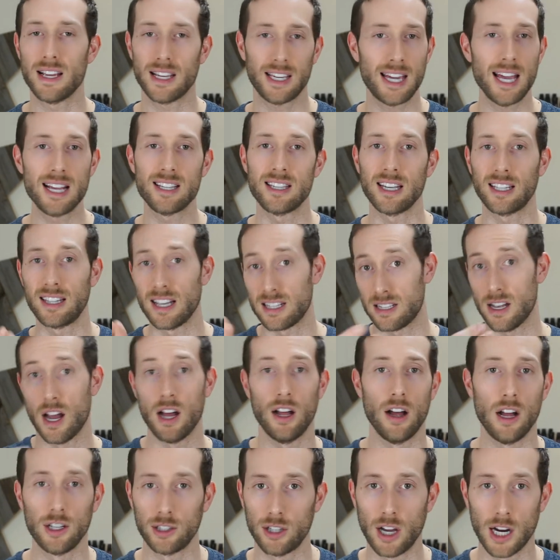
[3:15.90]
case like this,
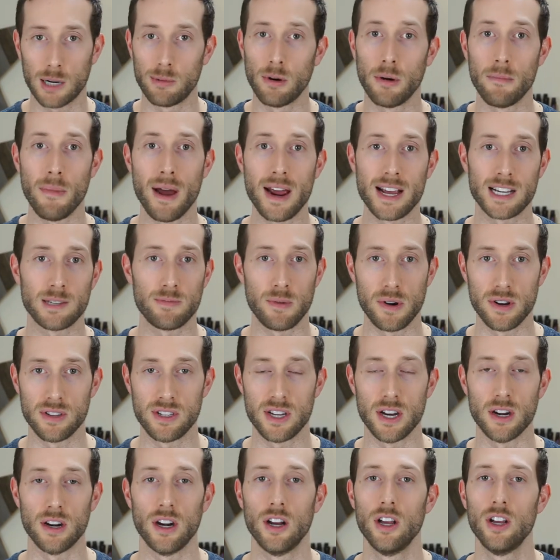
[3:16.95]
I'll talk about my experience
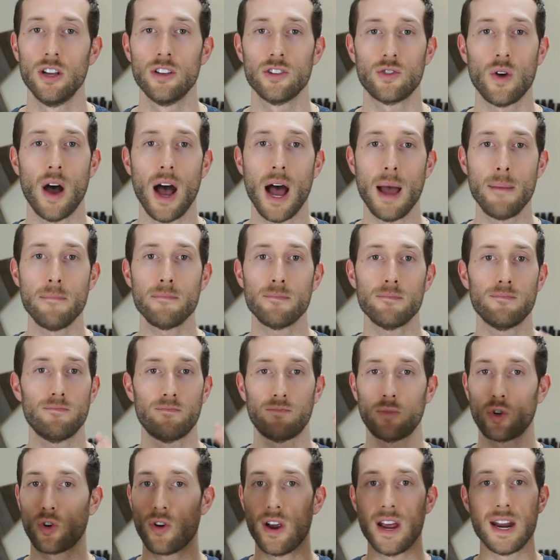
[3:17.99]
here. So I'm
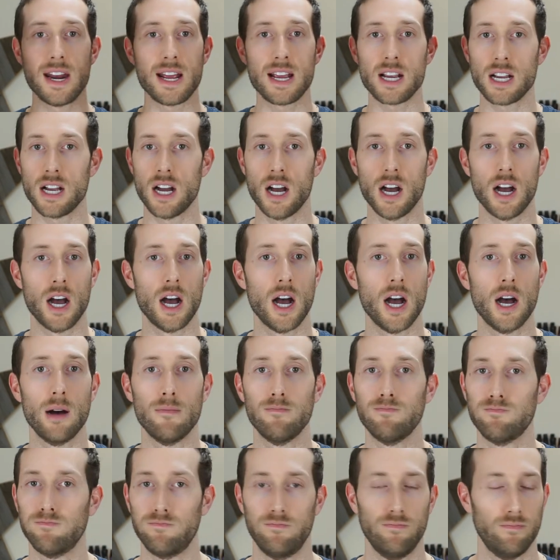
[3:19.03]
creating
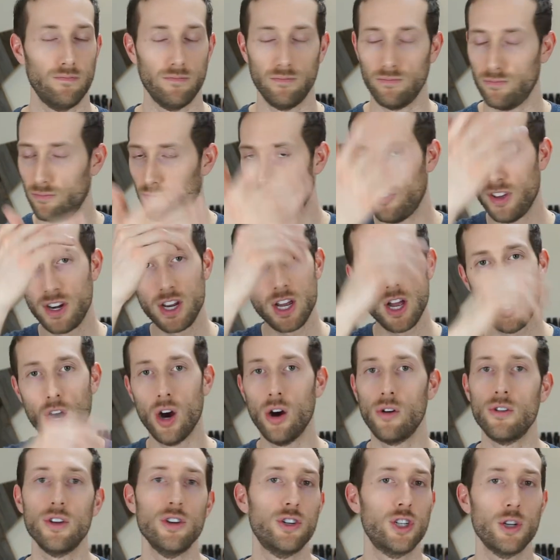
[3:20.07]
a
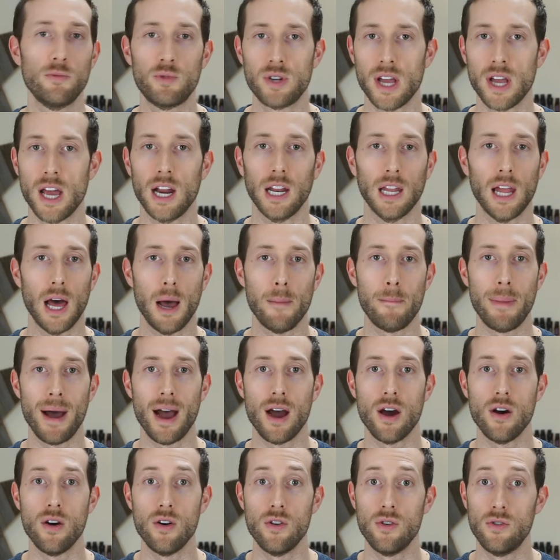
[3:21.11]
video YouTube channel
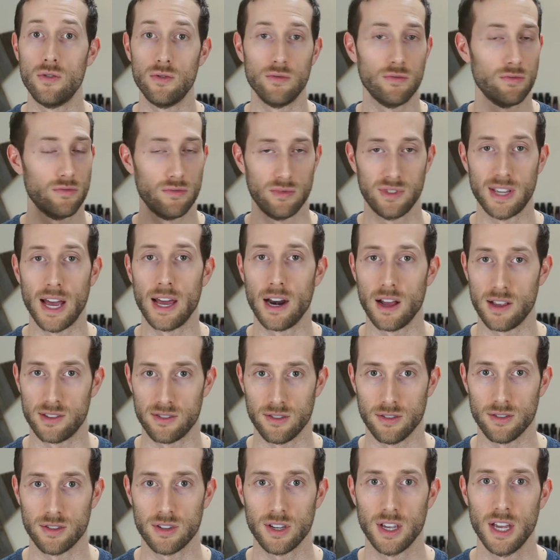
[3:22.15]
about side
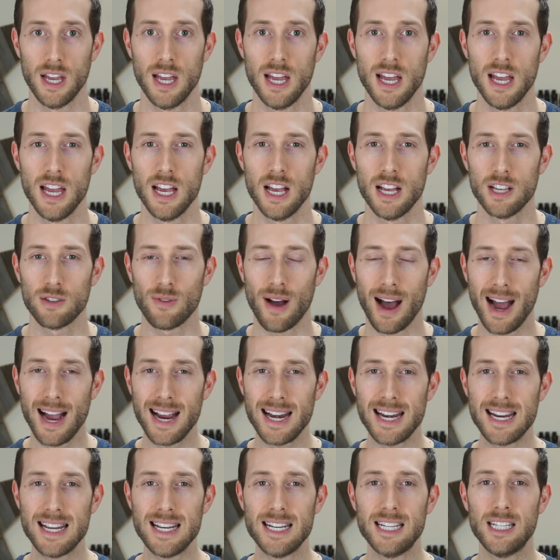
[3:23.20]
hustles. So I
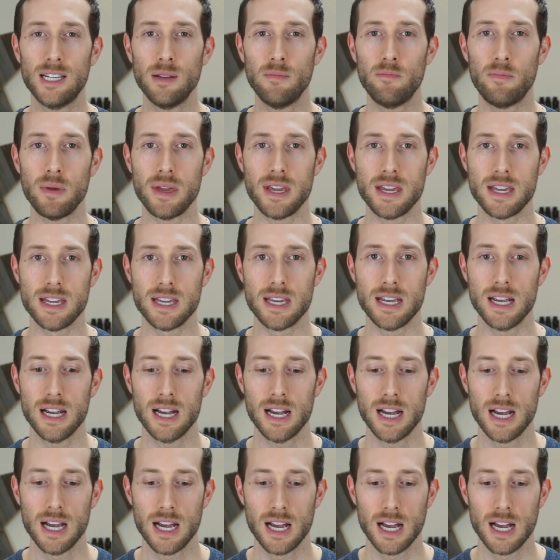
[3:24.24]
need to be